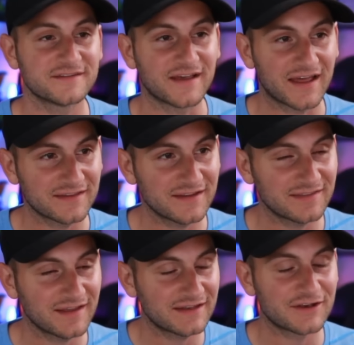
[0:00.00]
Sadly,
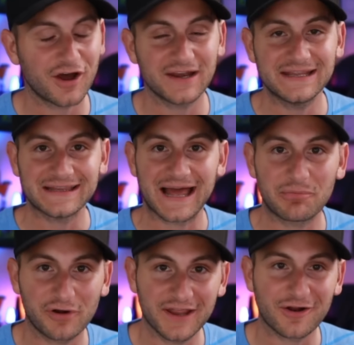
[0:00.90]
they did not
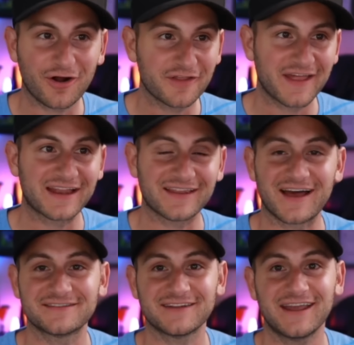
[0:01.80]
elaborate on that
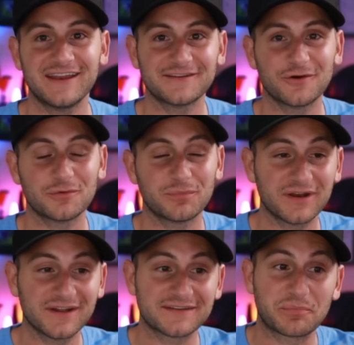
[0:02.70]
last anecdote,
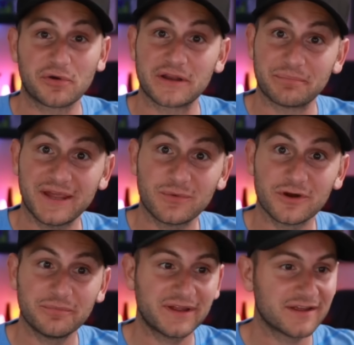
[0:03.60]
but it's a pretty big
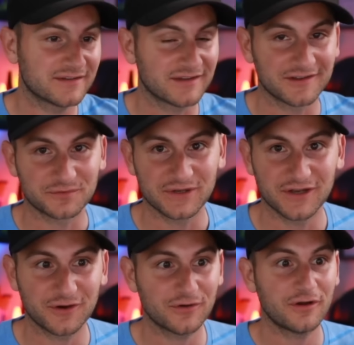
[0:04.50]
one because, as we
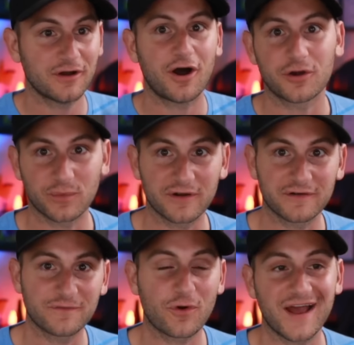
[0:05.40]
know, Hardware
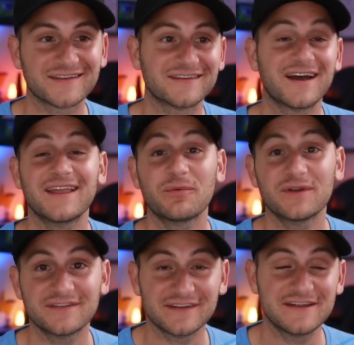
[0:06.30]
4 has not yet
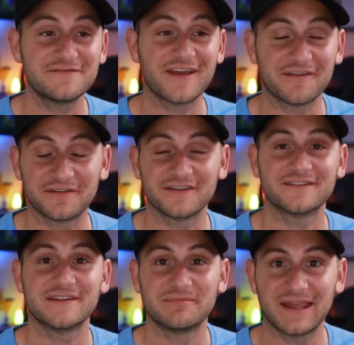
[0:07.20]
received
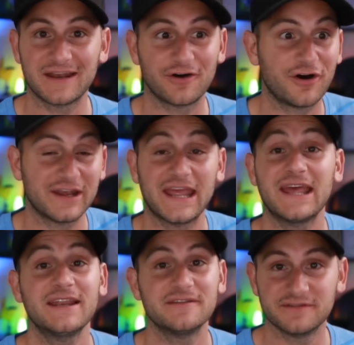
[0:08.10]
FSD beta on
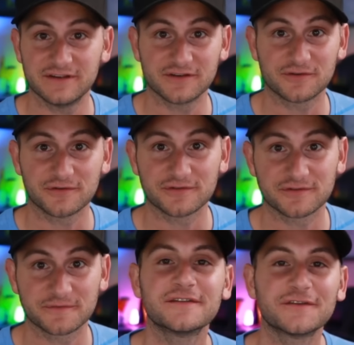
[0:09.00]
any vehicles.
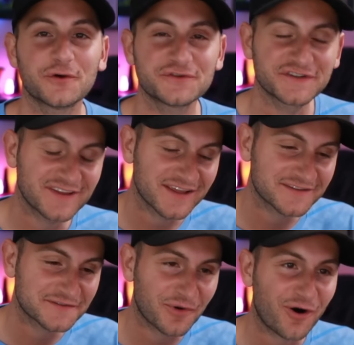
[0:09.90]
So just a
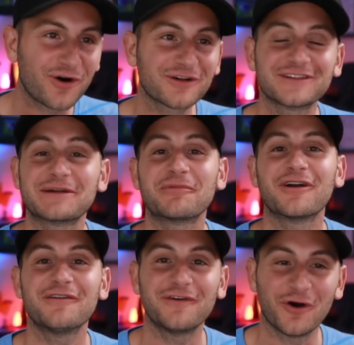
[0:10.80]
small glimmer
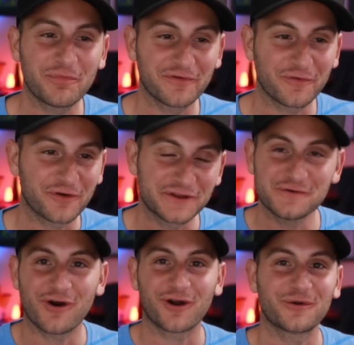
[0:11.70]
of hope for
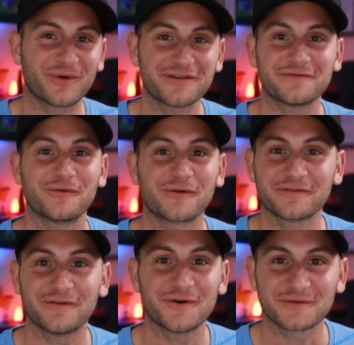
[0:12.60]
you Hardware 4
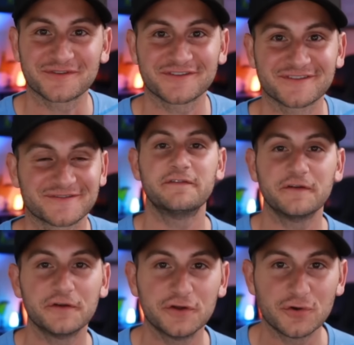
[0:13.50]
folks. If you're
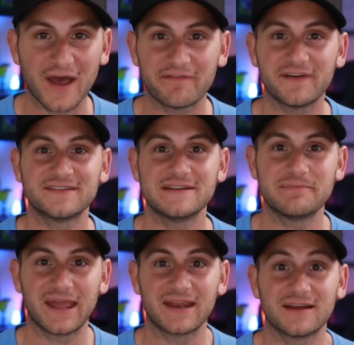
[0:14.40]
new, FSD
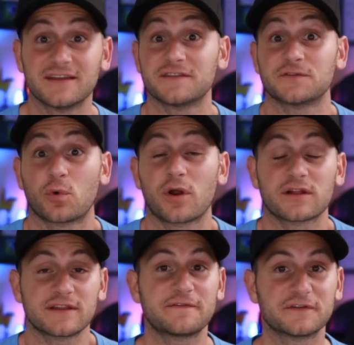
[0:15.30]
beta
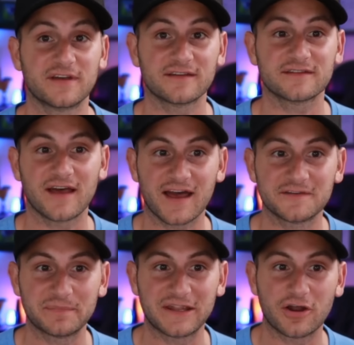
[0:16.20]
historically for Tesla
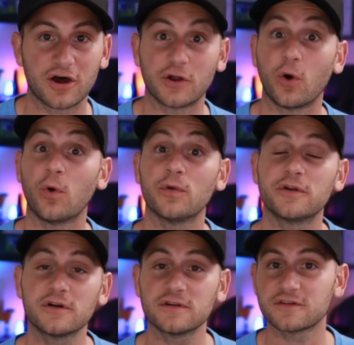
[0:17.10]
has been on
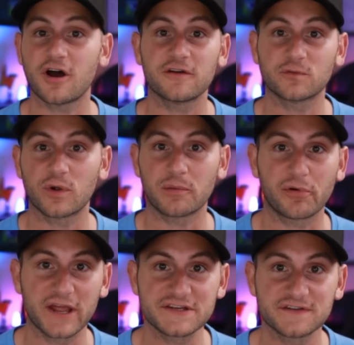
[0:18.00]
older software
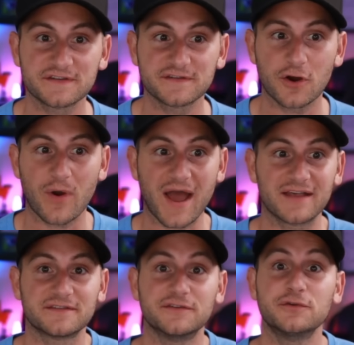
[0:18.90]
branches, so
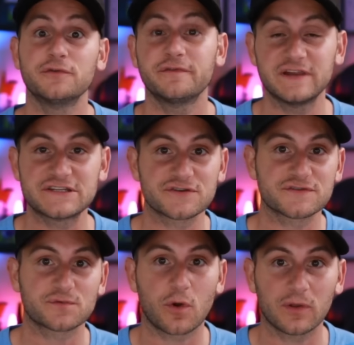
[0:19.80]
as new
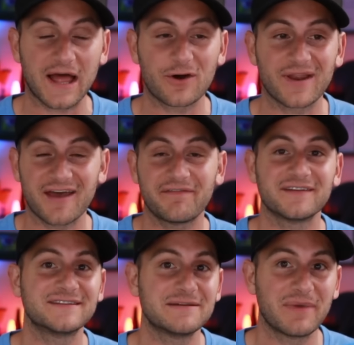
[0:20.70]
features roll out,
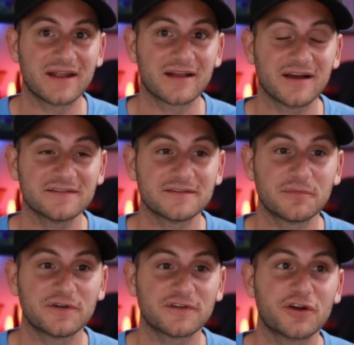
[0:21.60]
FSD beta
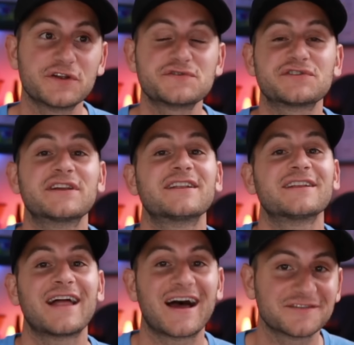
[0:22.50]
customers are usually the
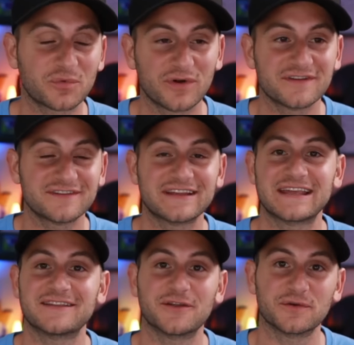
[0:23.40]
last ones to
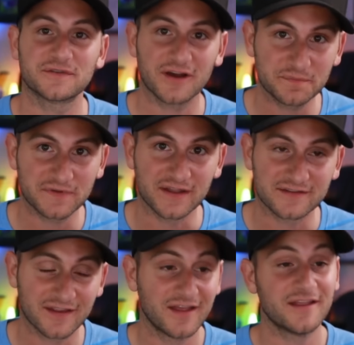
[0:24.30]
get those
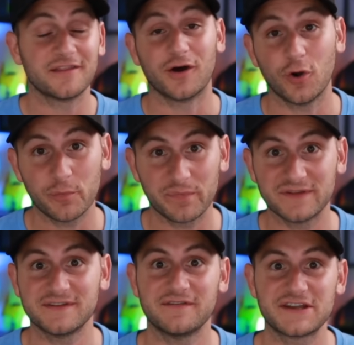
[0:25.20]
updates. The hope
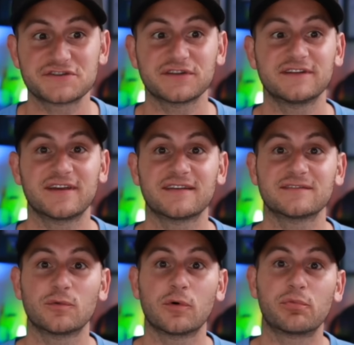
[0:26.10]
is eventually
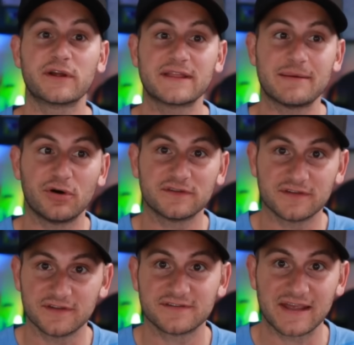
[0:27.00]
Tesla will bring them onto
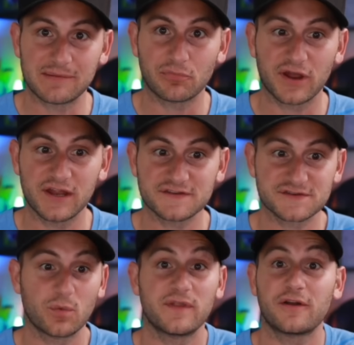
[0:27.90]
the same branch,
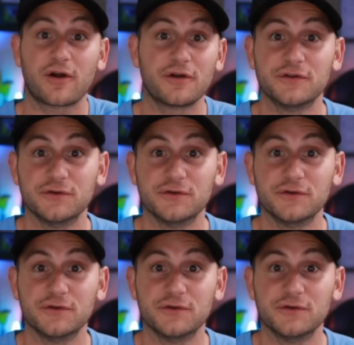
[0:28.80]
so when there are